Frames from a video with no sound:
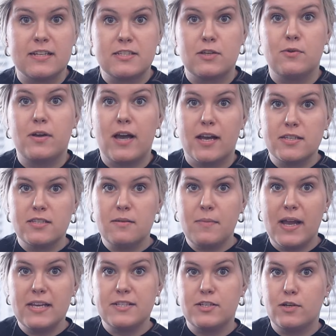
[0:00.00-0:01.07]
lets you
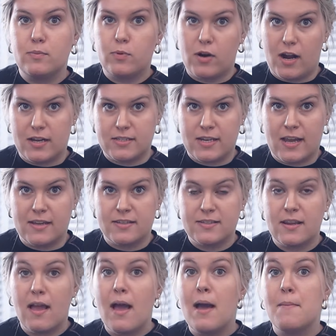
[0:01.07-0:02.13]
customize your
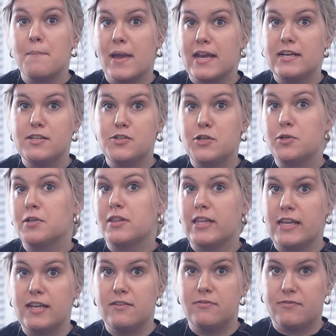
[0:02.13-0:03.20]
process, manage your
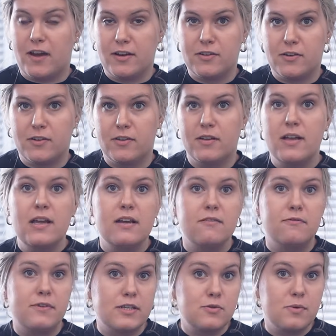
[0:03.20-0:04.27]
lead funnel,
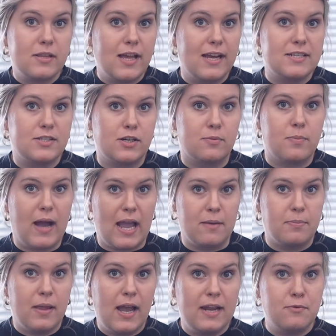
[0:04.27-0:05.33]
visualize your
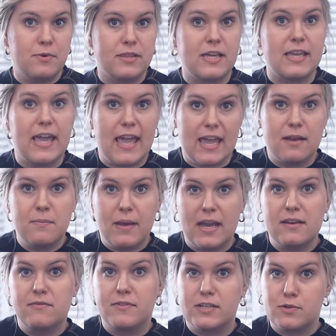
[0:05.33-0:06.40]
pipeline with a
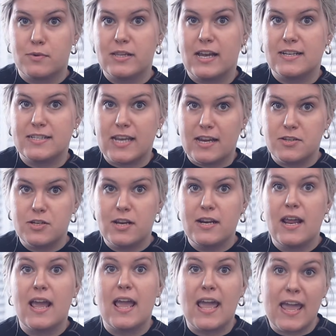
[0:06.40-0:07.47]
Kanban
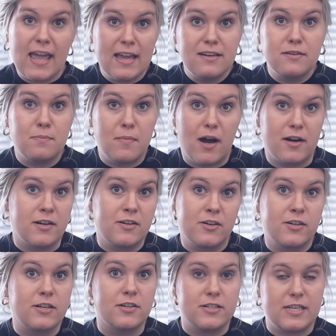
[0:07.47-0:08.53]
visualization, and
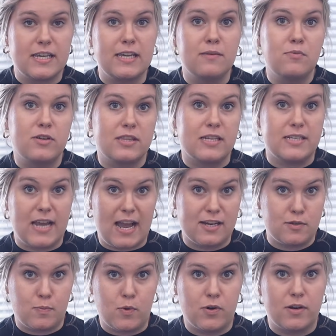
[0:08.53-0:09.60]
monitor your team with a
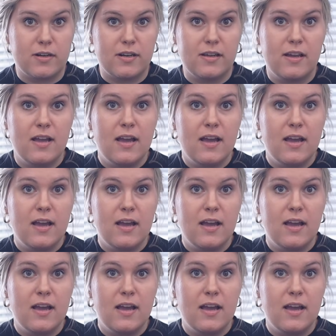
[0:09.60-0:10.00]
dashboard.